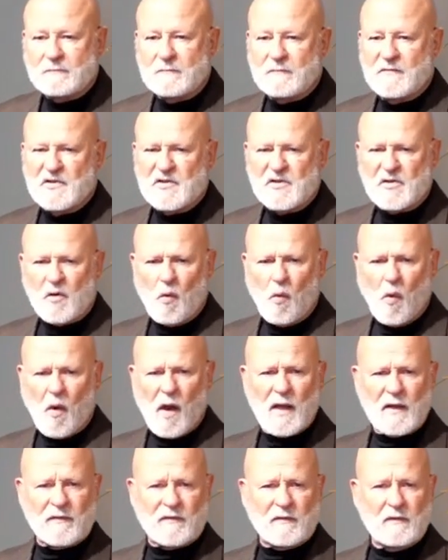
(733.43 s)
So
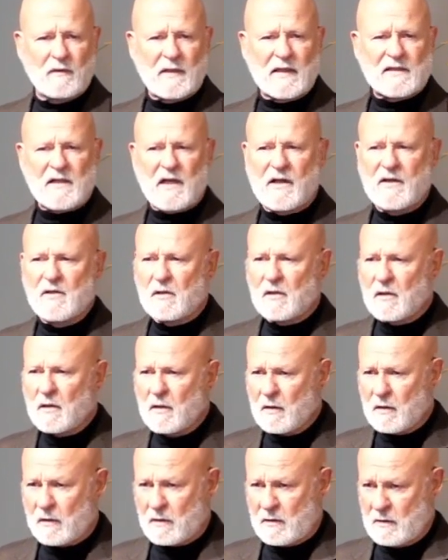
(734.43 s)
what? That's how you
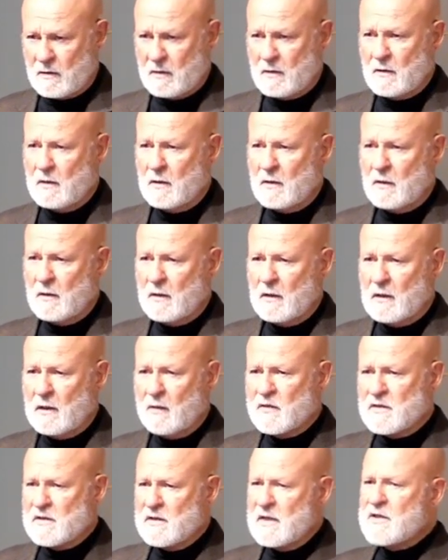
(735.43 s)
learn. It
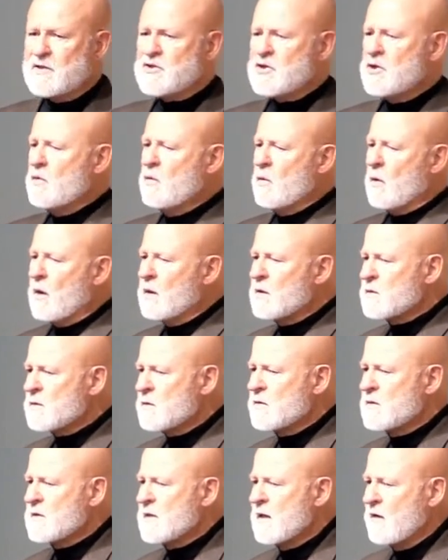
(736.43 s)
was Nietzsche who
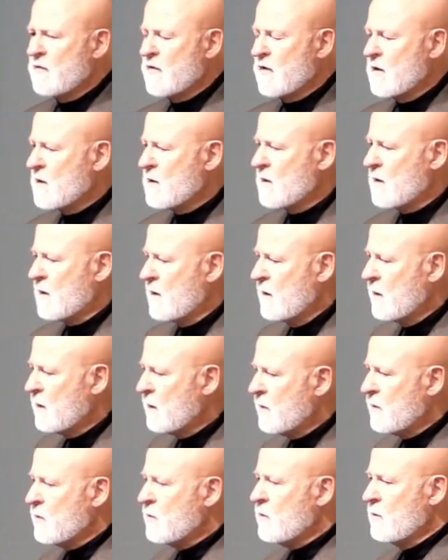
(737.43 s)
also said, if it doesn't kill
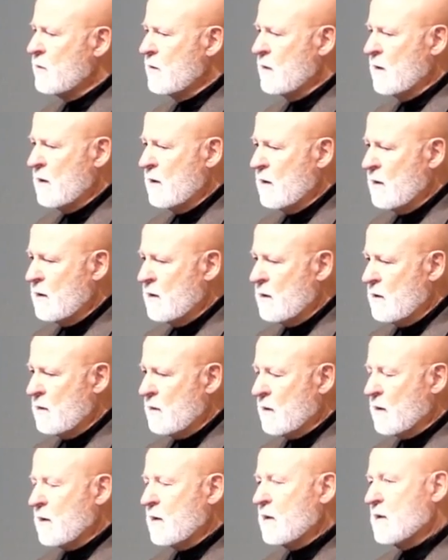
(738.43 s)
you,
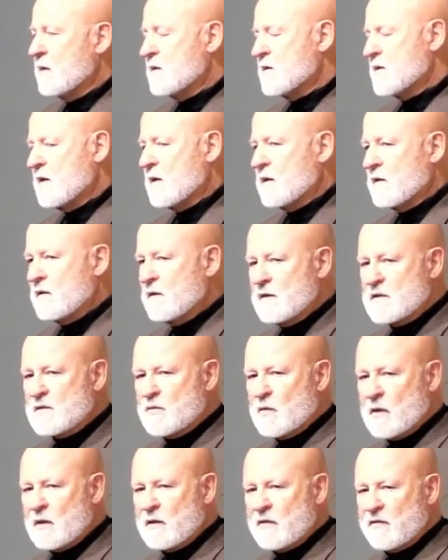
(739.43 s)
well, he didn't say it this
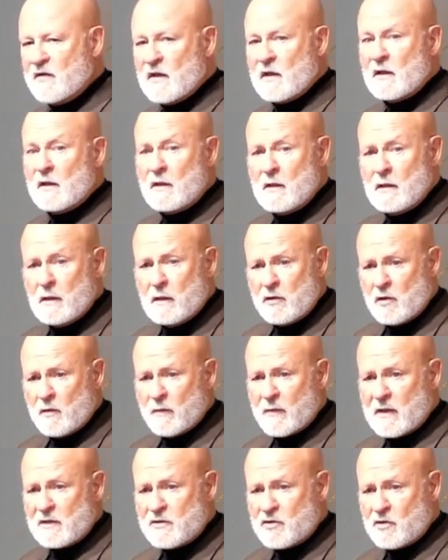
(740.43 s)
way. If it doesn't kill you, it
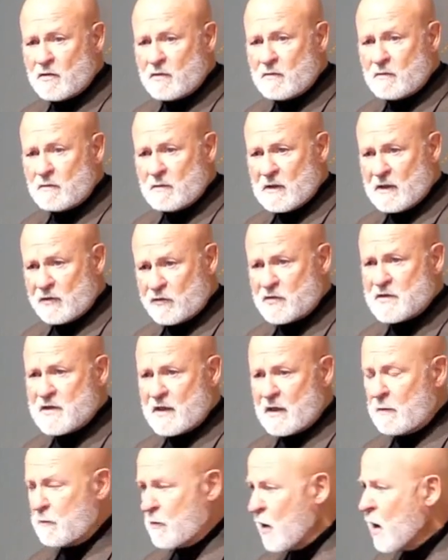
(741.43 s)
makes you interesting
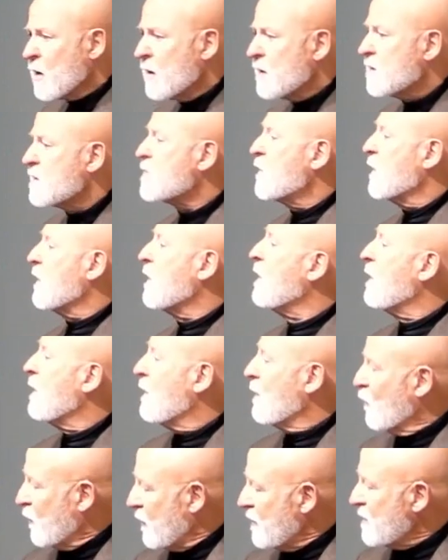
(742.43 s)
at parties. But
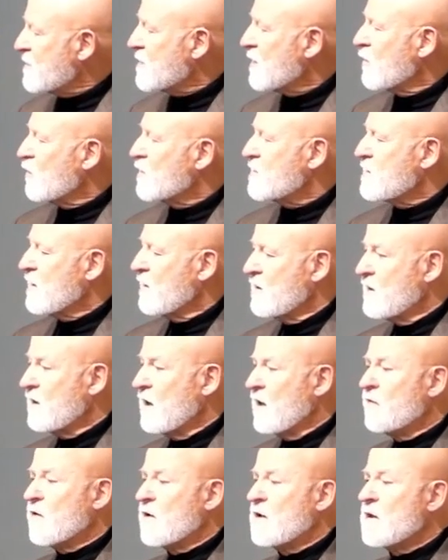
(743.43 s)
what he said was that
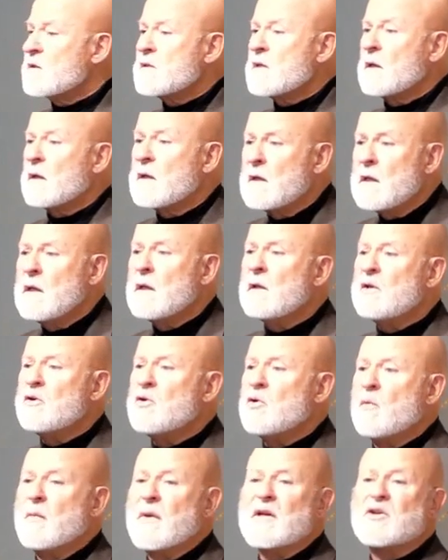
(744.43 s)
if it doesn't kill
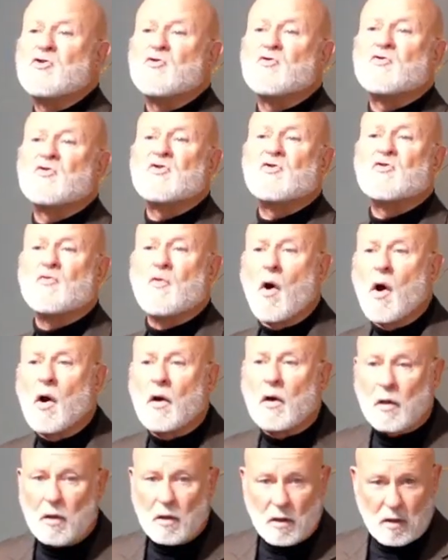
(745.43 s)
you, it makes you
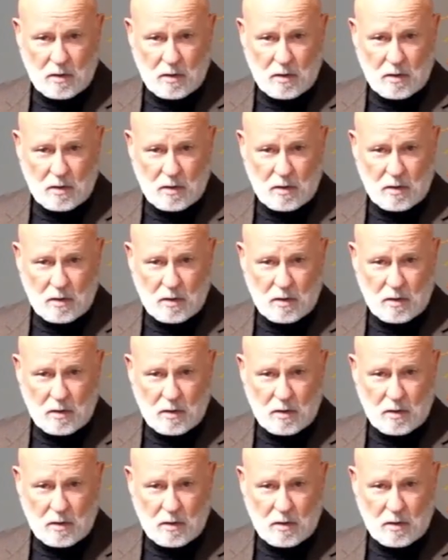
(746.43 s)
stronger.